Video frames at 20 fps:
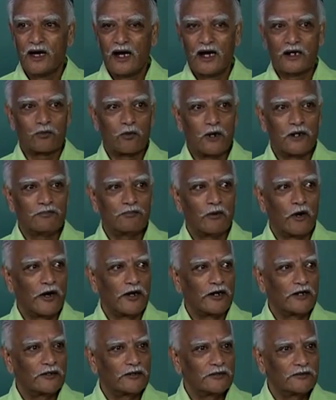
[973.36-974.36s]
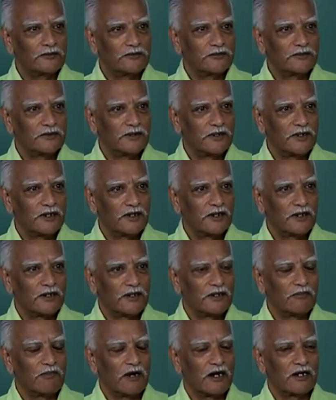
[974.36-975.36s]
At one point,
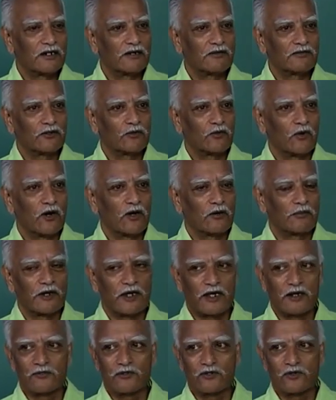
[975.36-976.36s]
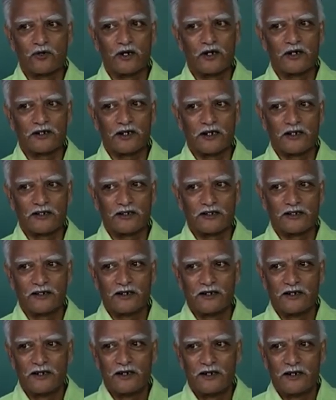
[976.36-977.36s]
the burden of the war became so intense
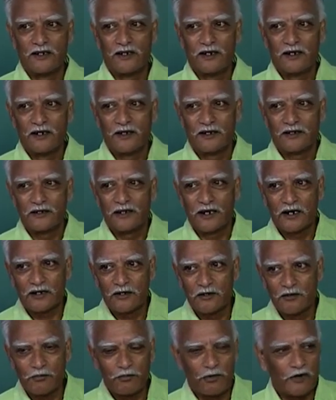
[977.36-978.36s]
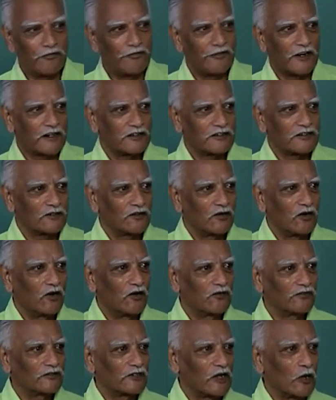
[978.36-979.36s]
that prefects
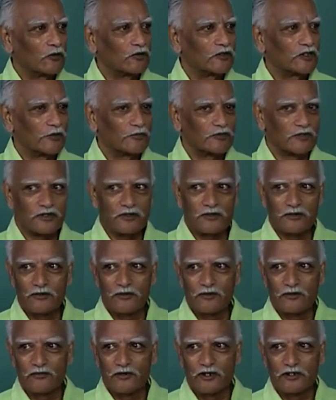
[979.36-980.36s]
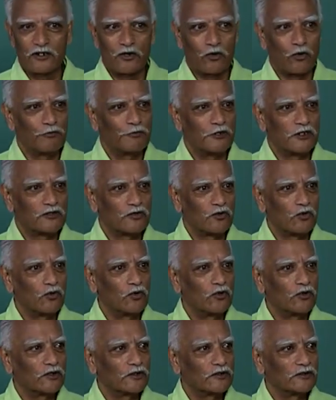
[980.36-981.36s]
of townships where the Romans
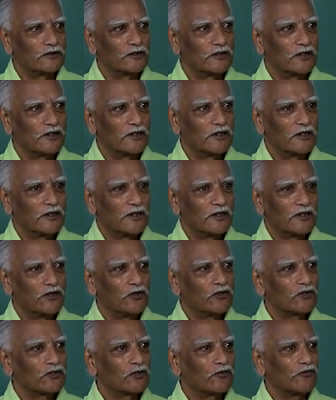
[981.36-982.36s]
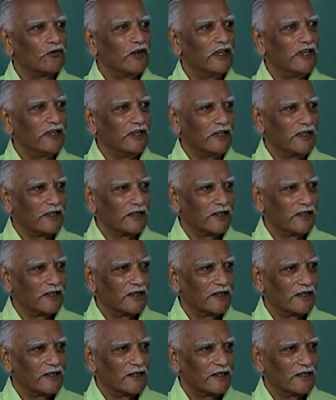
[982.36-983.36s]
ruled used to flee,
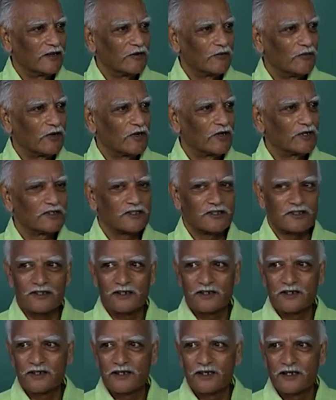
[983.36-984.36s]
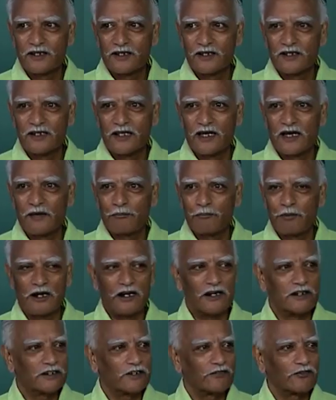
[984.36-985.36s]
because the
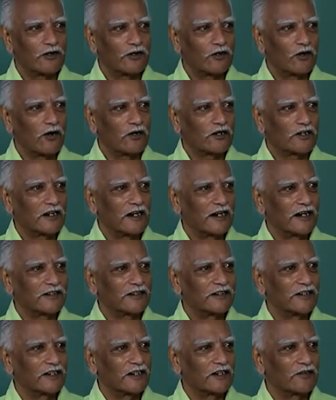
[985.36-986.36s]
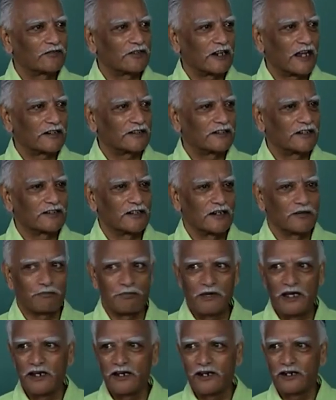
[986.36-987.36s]
penalty for not collecting enough taxes and
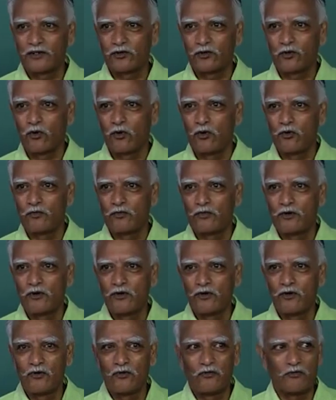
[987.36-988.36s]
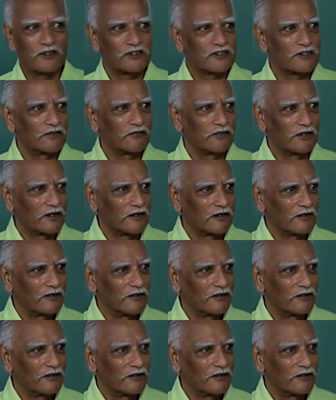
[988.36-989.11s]
paying it to Rome was severe.